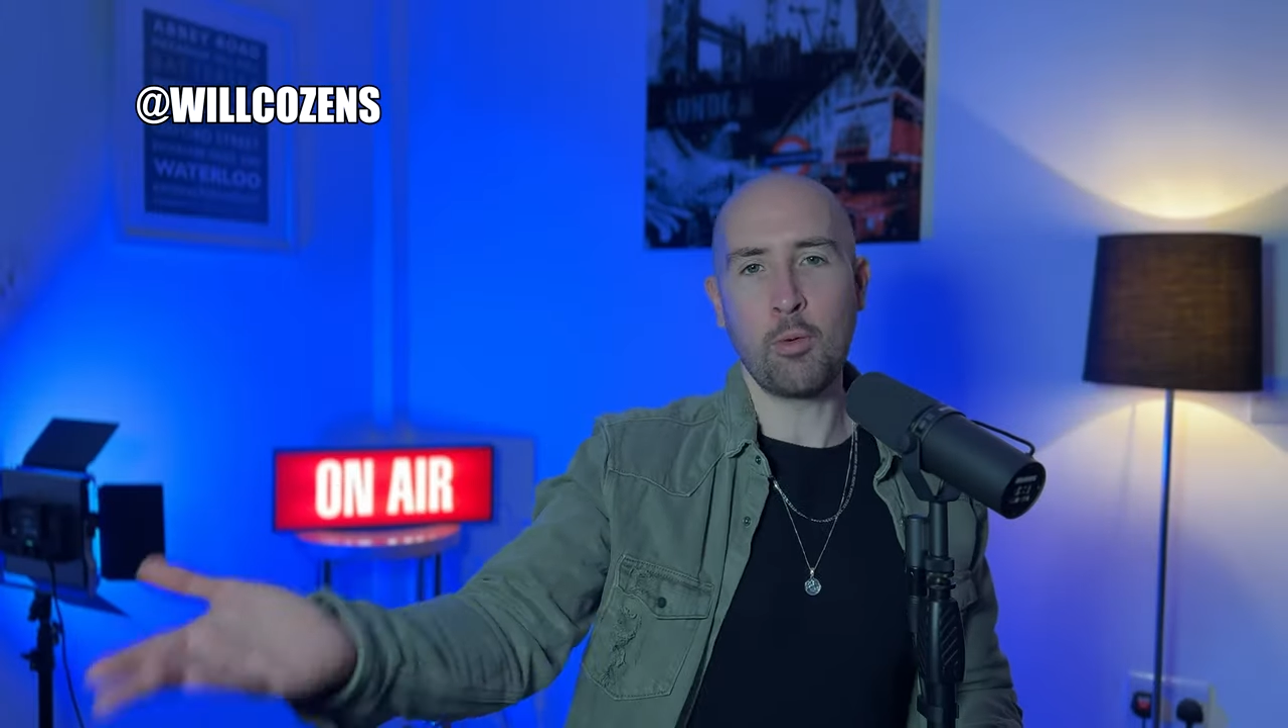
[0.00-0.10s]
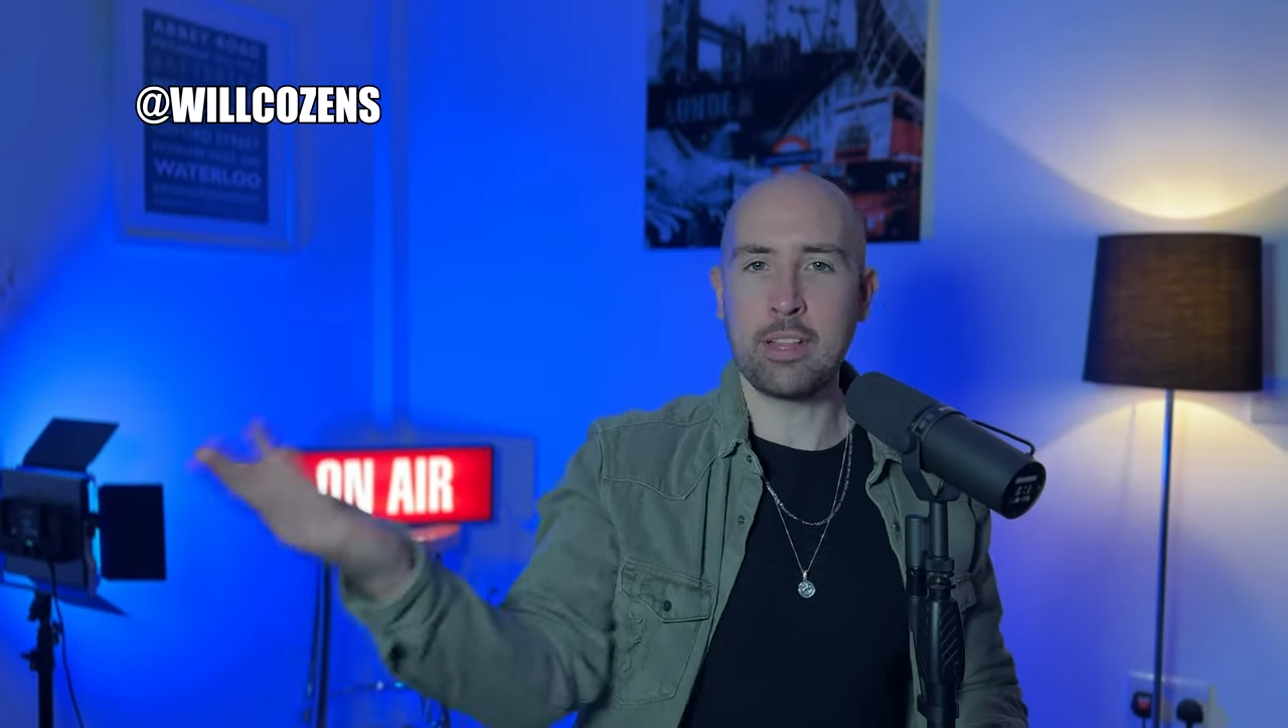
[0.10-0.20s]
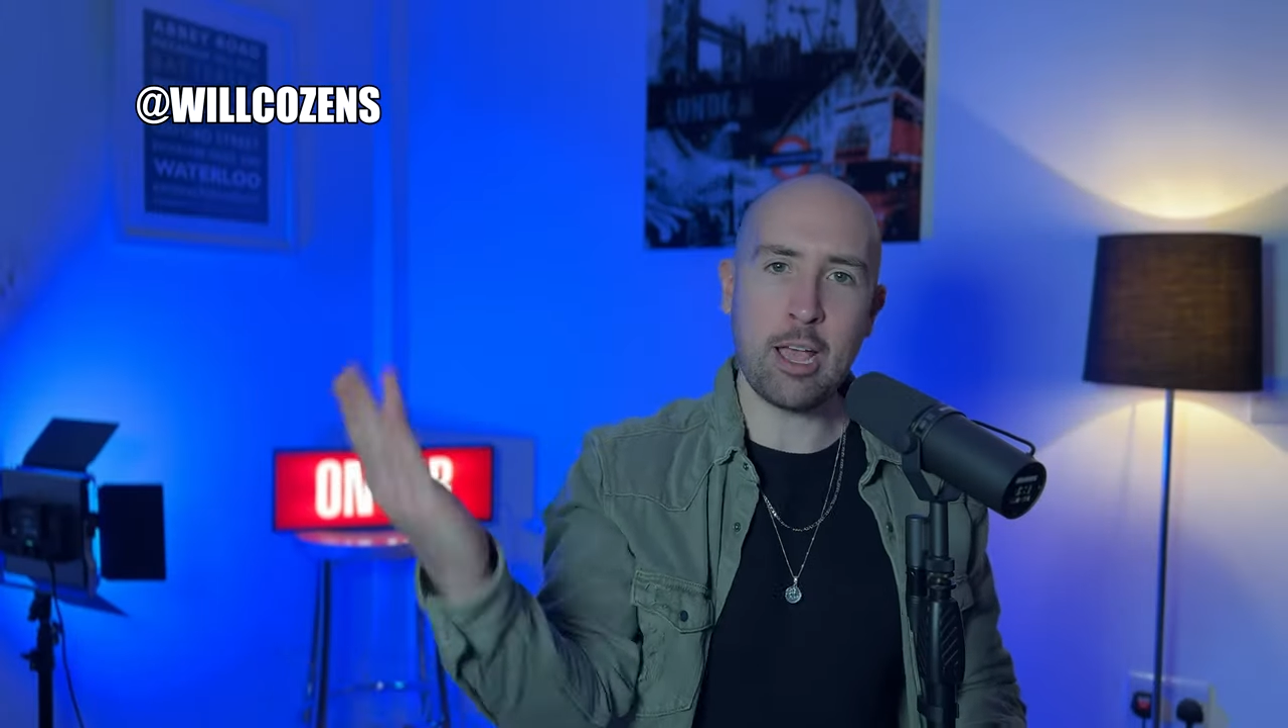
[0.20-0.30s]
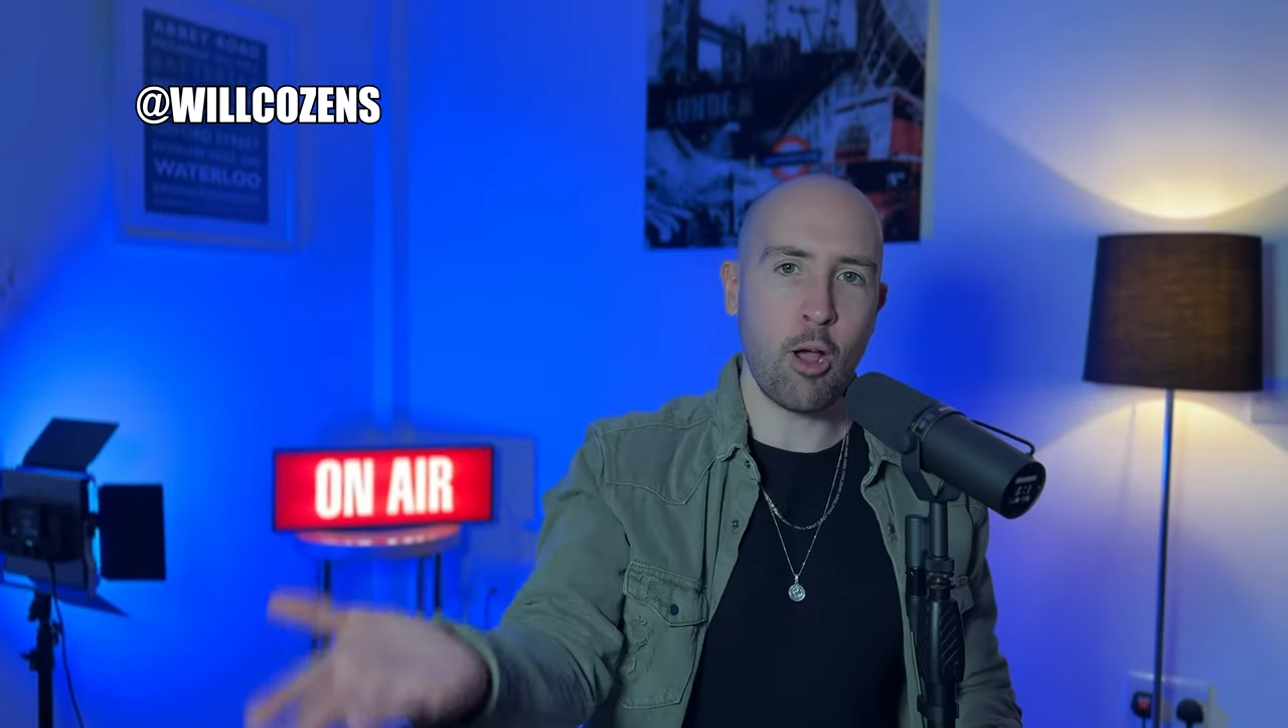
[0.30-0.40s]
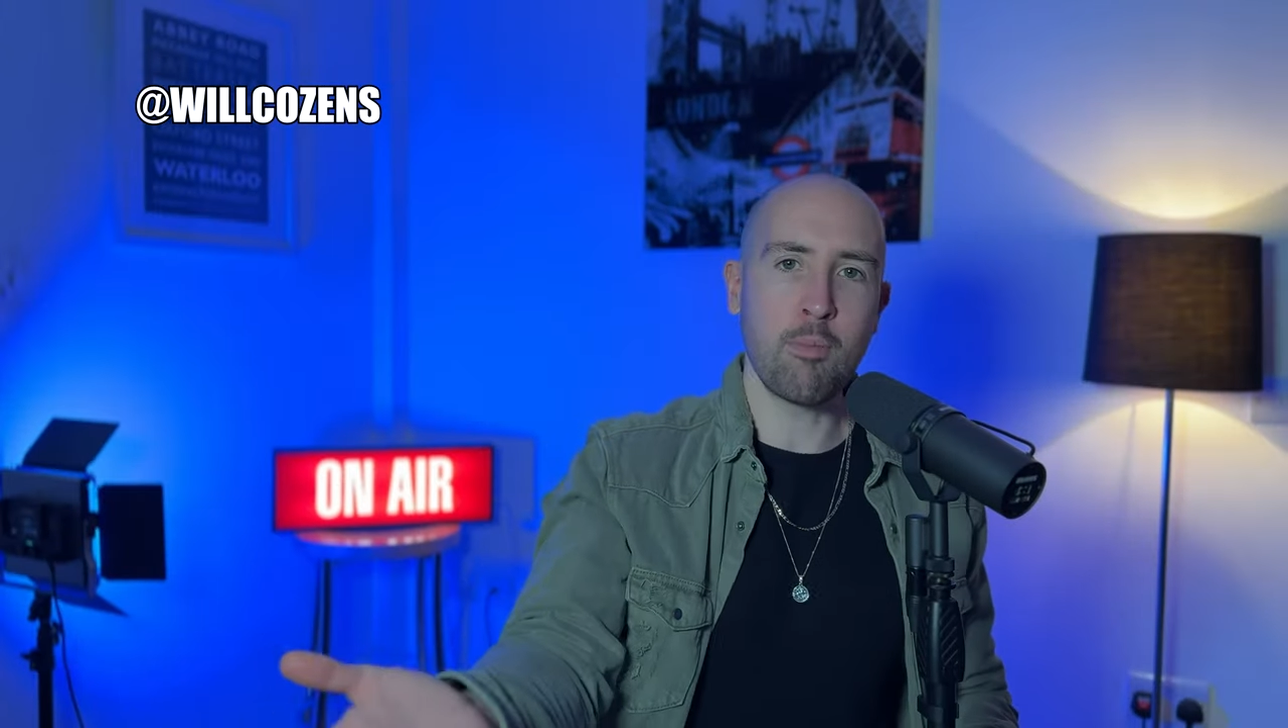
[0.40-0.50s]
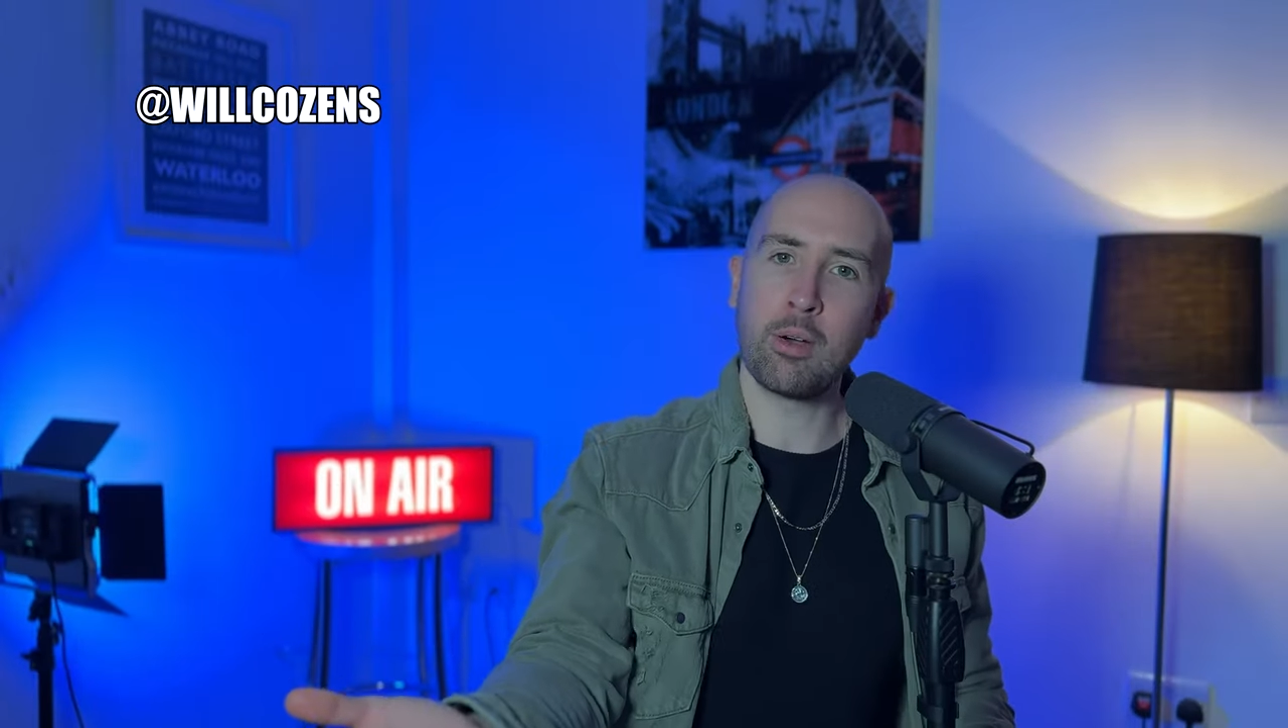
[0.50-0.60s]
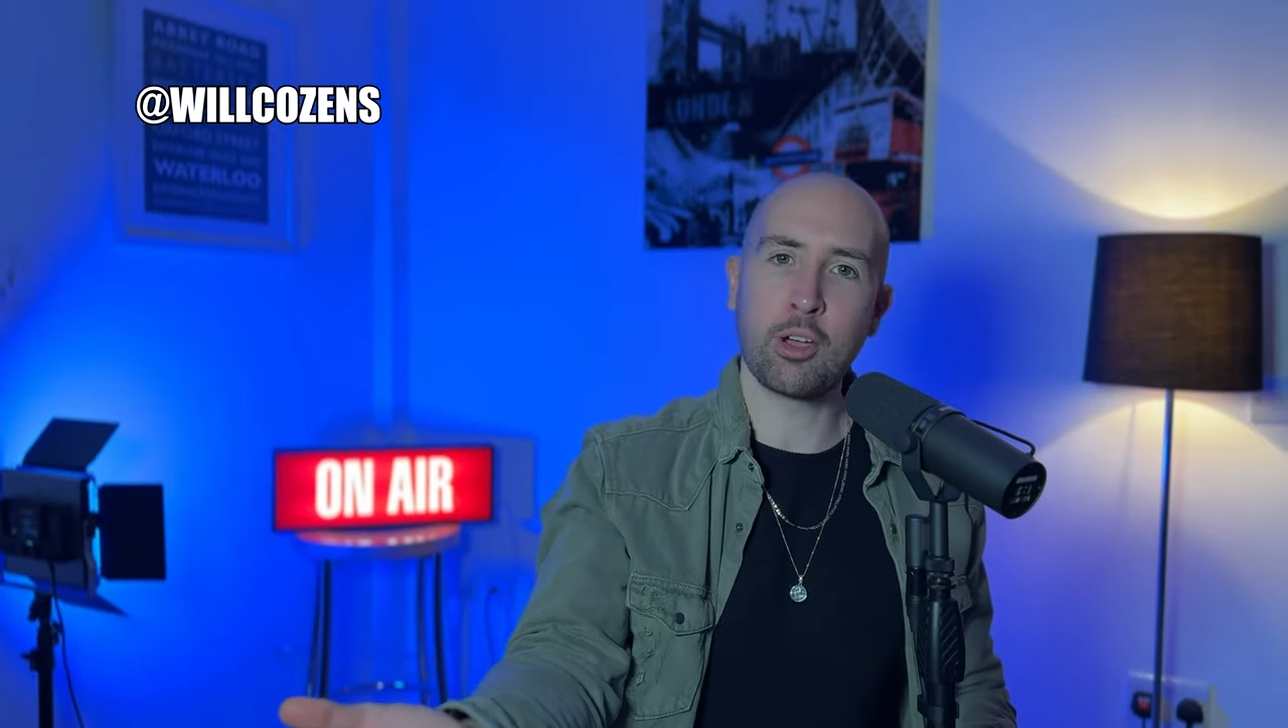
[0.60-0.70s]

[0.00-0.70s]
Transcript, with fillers: with the oatmeal